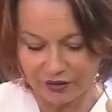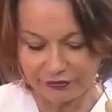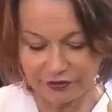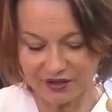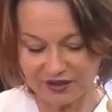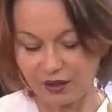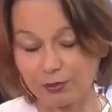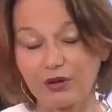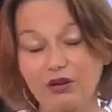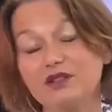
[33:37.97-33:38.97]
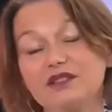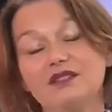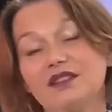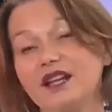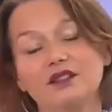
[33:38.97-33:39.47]
First key point,
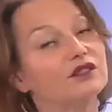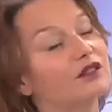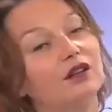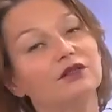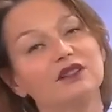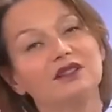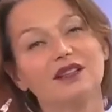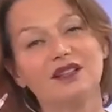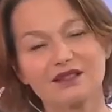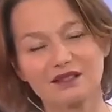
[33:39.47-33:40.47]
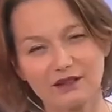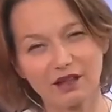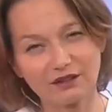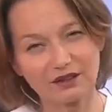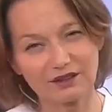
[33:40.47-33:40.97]
Nanosoft is
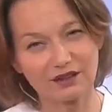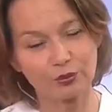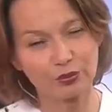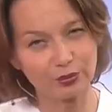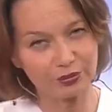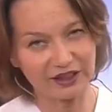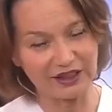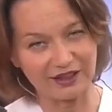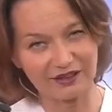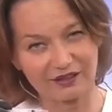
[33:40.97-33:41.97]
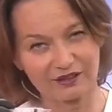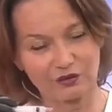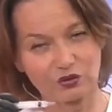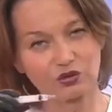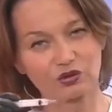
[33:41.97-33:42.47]
not appropriate
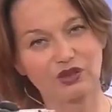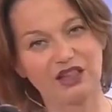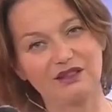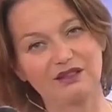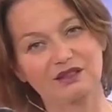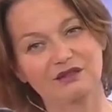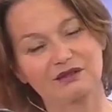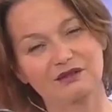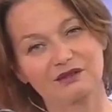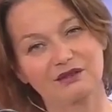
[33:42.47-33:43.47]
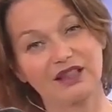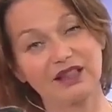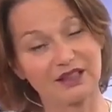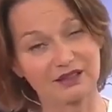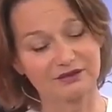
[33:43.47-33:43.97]
to treat
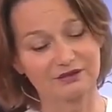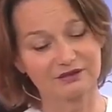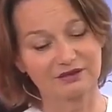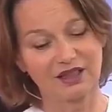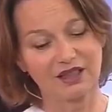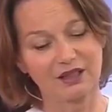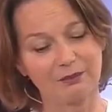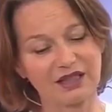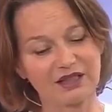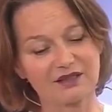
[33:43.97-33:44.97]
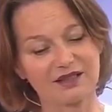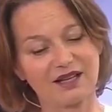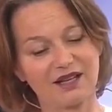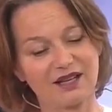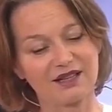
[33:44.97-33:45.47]
hair because
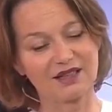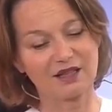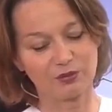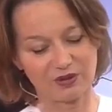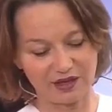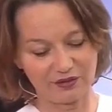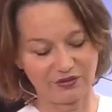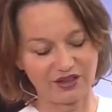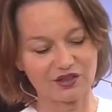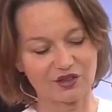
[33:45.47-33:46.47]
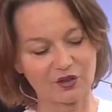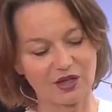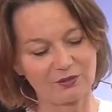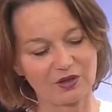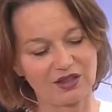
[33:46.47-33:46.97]
as I finished, so
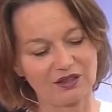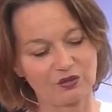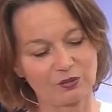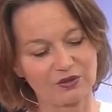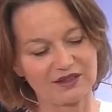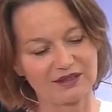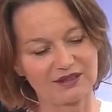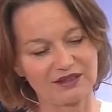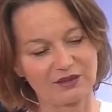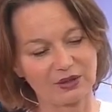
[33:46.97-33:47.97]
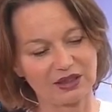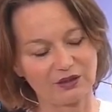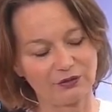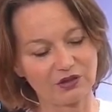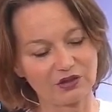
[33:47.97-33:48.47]
I'm going to present it if we
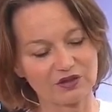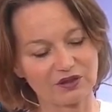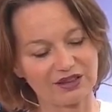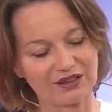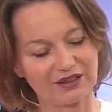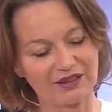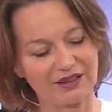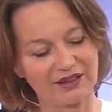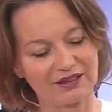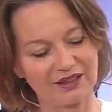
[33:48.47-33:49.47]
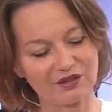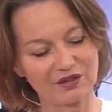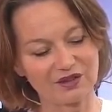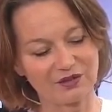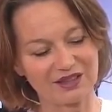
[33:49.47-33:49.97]
can focus on it.
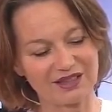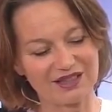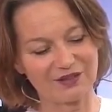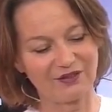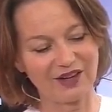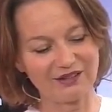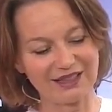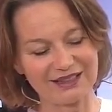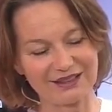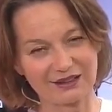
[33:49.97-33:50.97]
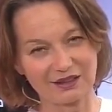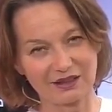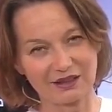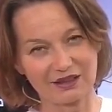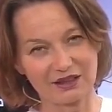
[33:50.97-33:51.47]
Nanosoft is very little
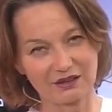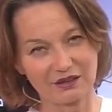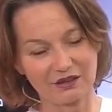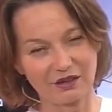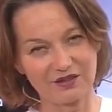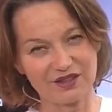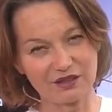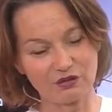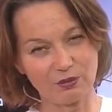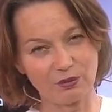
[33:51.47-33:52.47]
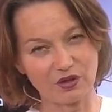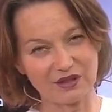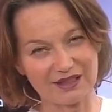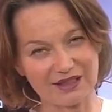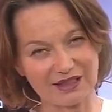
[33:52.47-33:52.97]
needle of
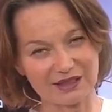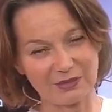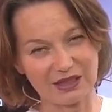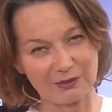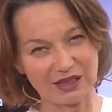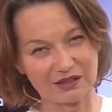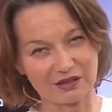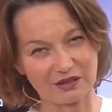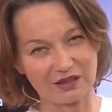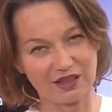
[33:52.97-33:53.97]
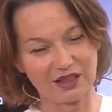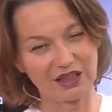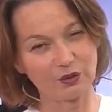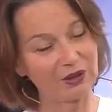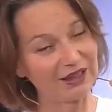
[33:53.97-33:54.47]
0.6 millimeter.
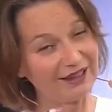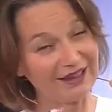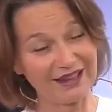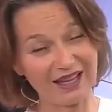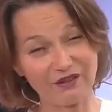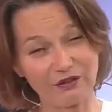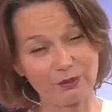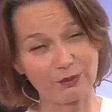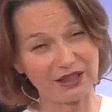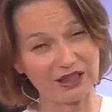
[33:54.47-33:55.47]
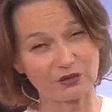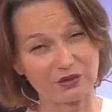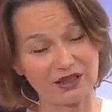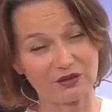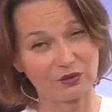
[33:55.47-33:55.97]
It will never
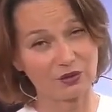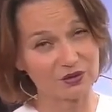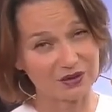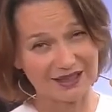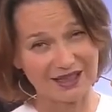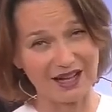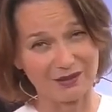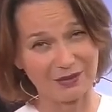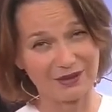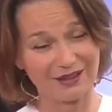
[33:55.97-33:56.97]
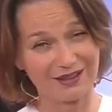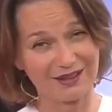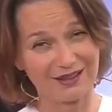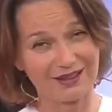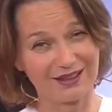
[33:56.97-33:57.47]
penetrate, you know, the scalp.
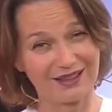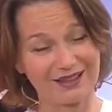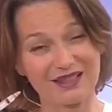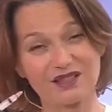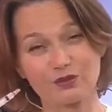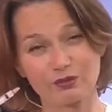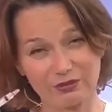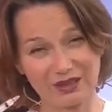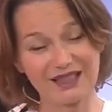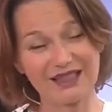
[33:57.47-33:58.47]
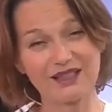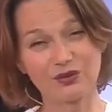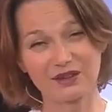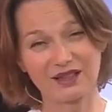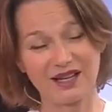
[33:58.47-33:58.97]
It is really
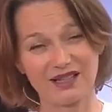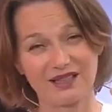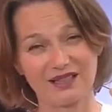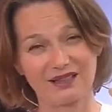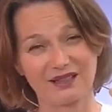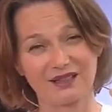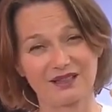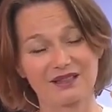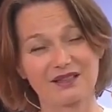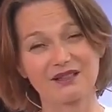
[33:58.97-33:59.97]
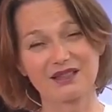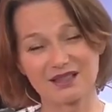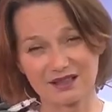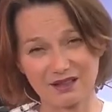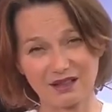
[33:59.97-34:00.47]
too tiny, so
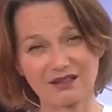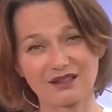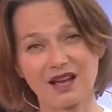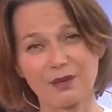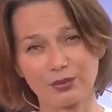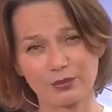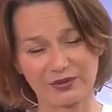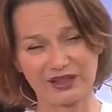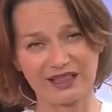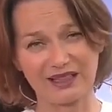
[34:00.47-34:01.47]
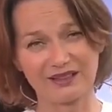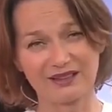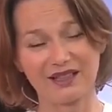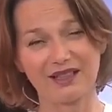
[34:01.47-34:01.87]
it's not appropriate.